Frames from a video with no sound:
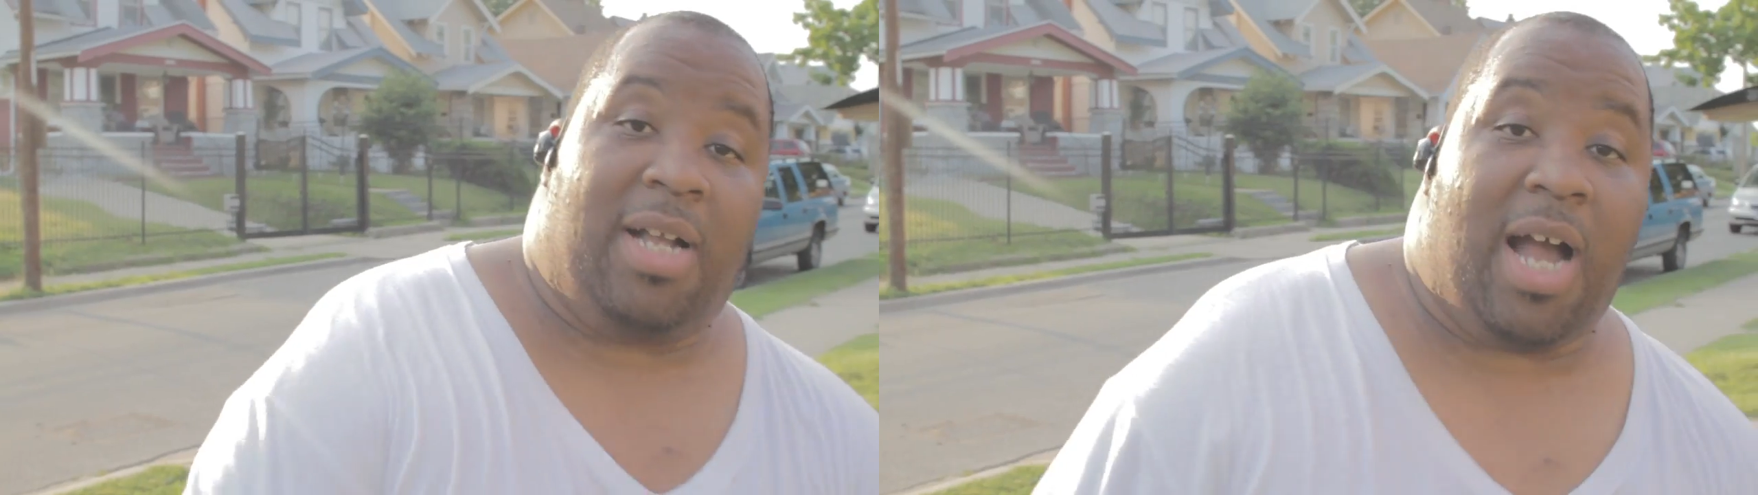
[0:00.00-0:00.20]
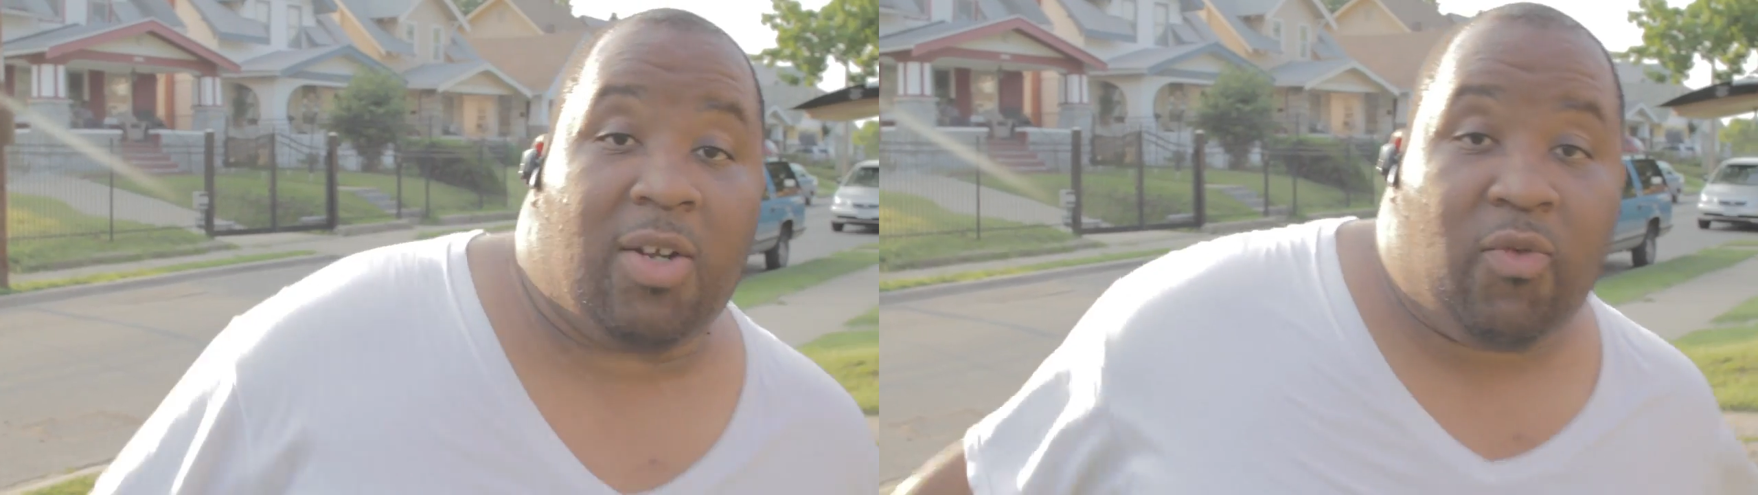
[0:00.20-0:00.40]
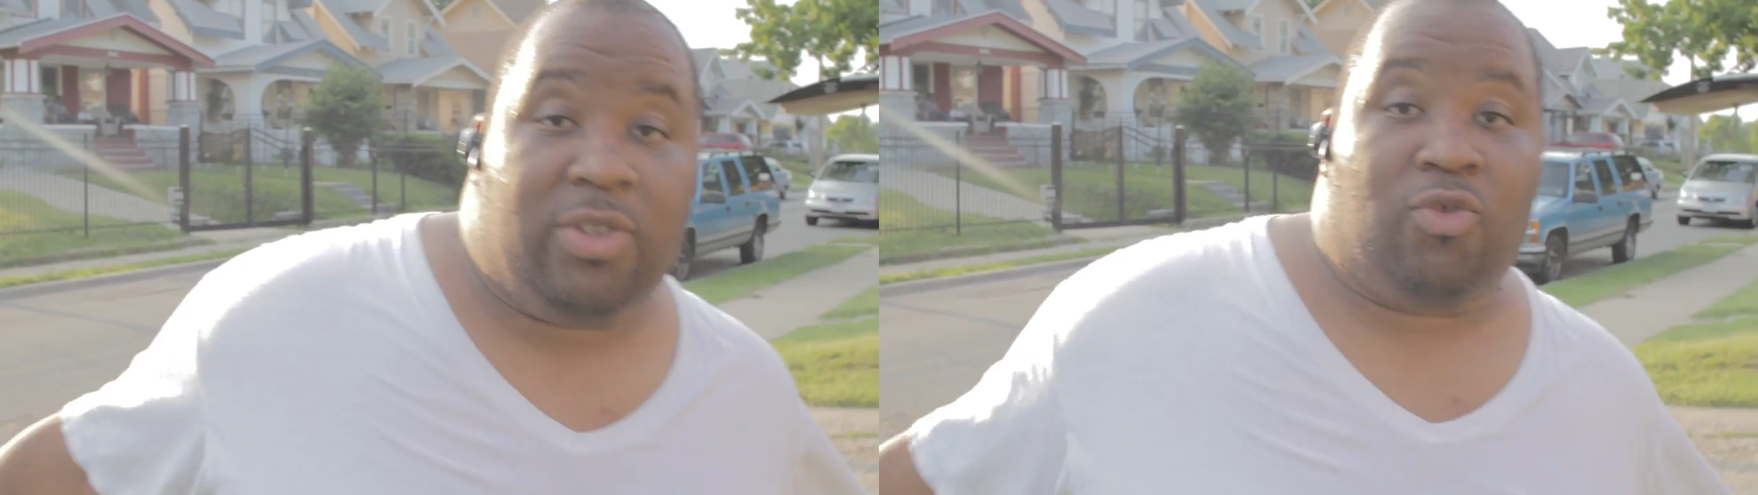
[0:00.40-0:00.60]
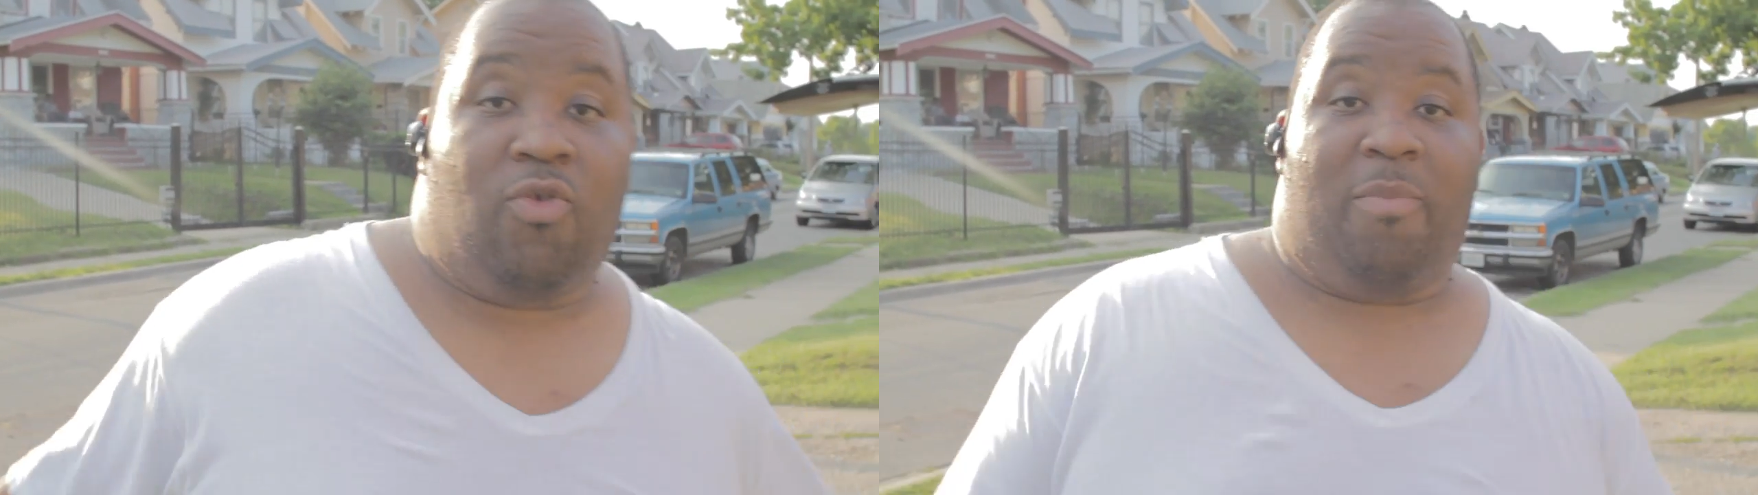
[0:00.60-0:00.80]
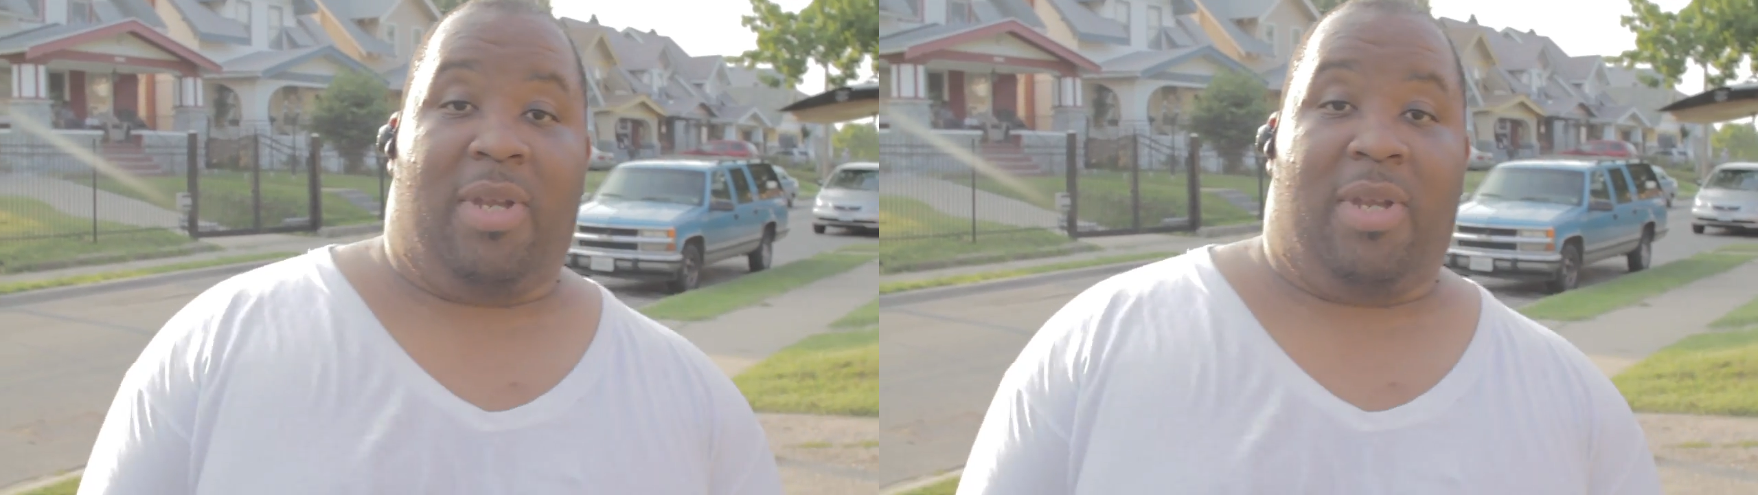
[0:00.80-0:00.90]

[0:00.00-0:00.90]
Concrete Truth